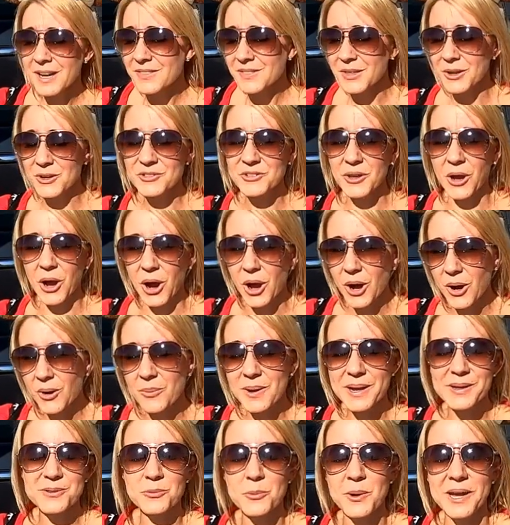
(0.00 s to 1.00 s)
There's
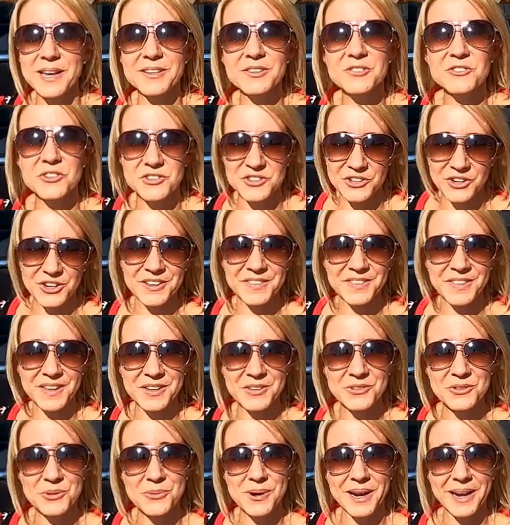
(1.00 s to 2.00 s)
always ways to turn
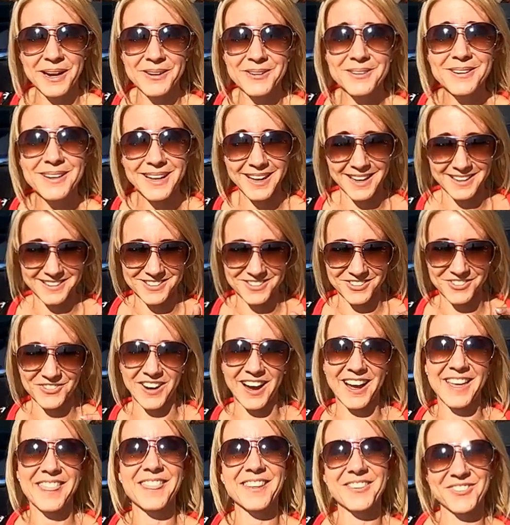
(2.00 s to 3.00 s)
things around and to
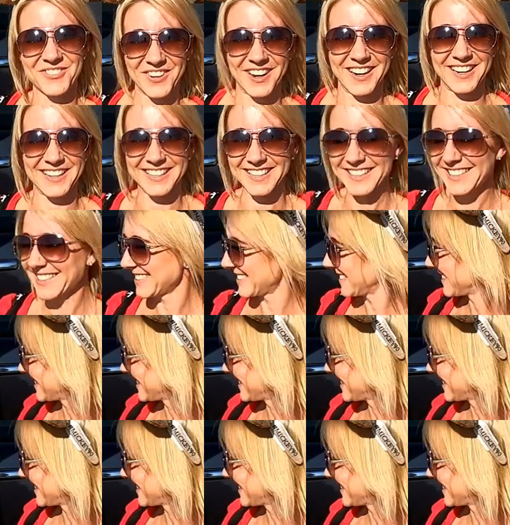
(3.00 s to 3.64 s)
find the fun.